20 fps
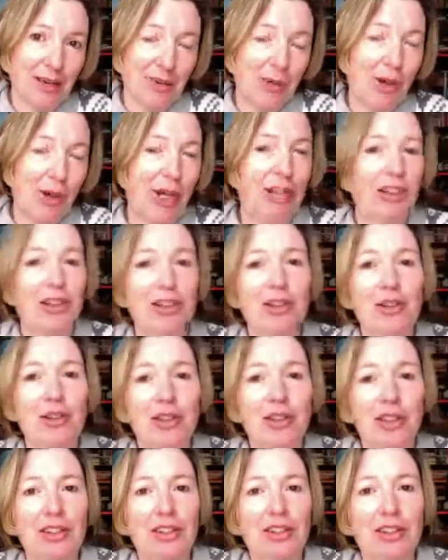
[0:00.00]
why don't you
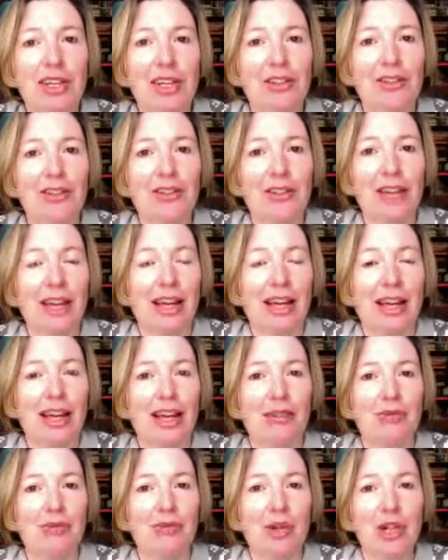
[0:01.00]
sit down
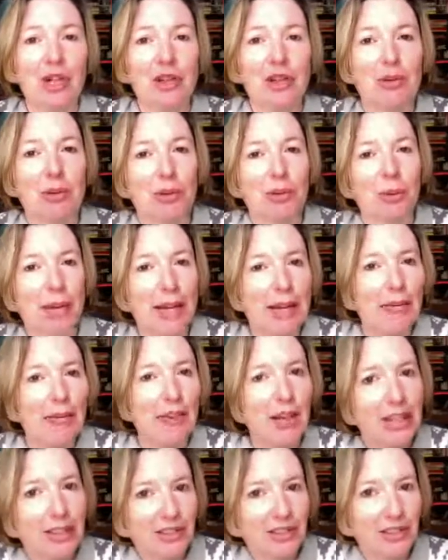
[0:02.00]
and work with
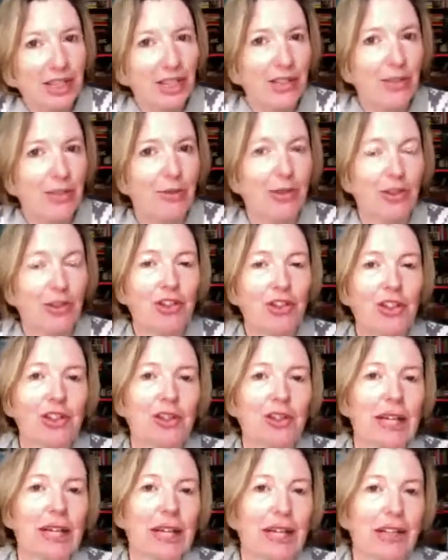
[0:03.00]
whatever idea you've got in
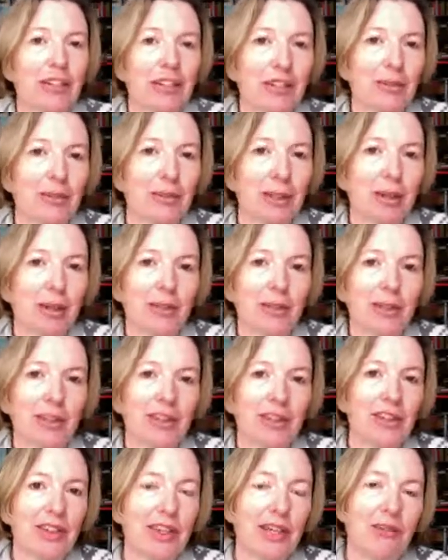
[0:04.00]
your head at the moment
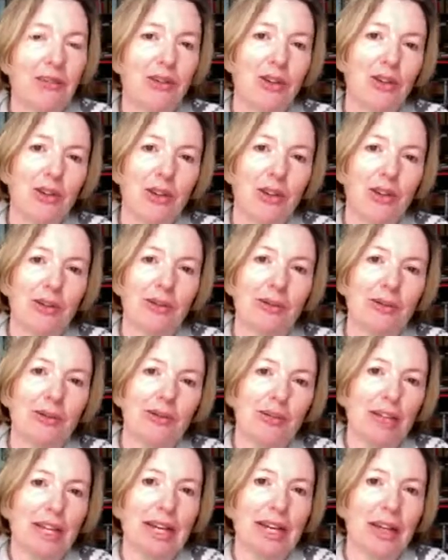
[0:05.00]
and see if you can
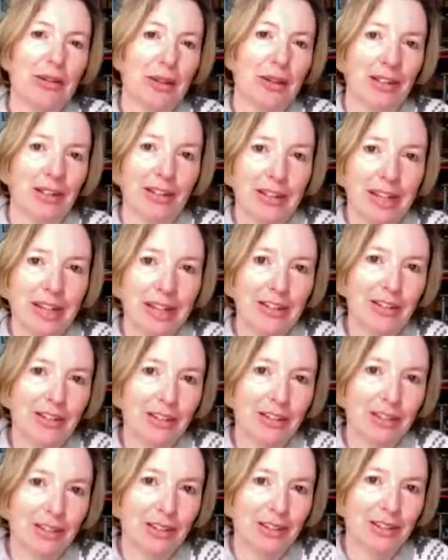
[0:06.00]
fill out that
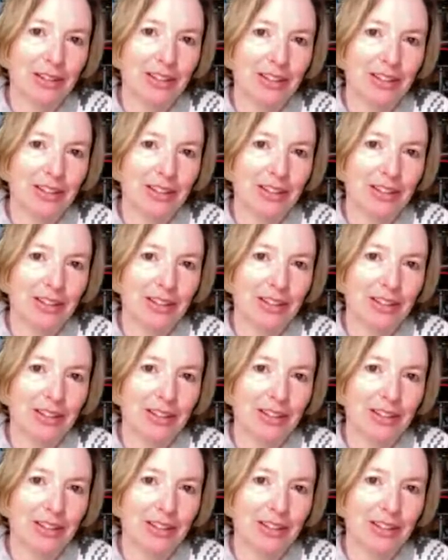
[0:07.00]
skeleton.